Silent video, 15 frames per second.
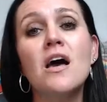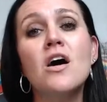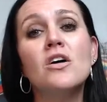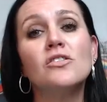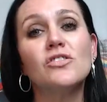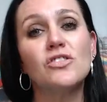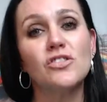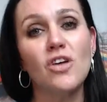
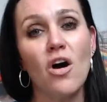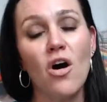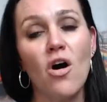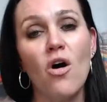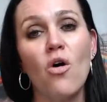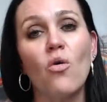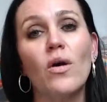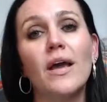
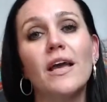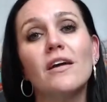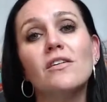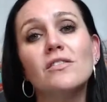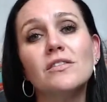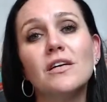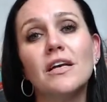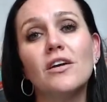So
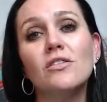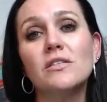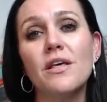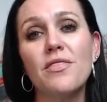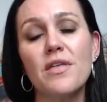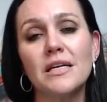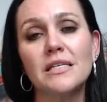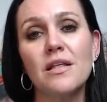here's a
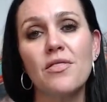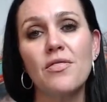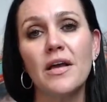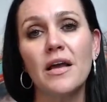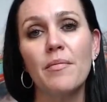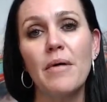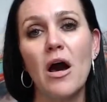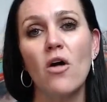thing to
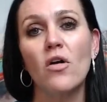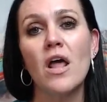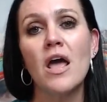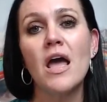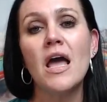think about.